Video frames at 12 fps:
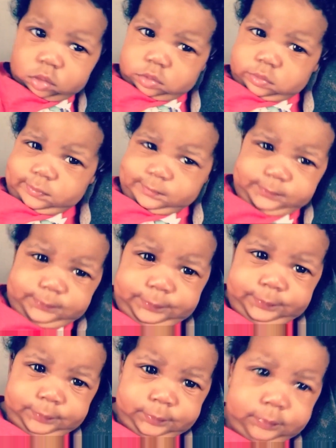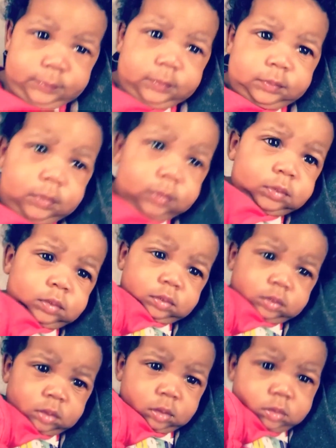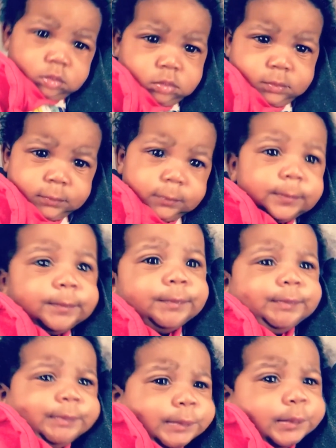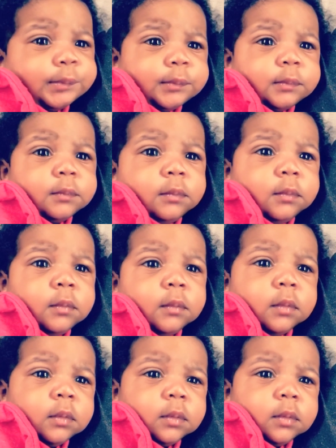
Yeah, I'm going to get you a clip. I'm going to put a seashell in your hair.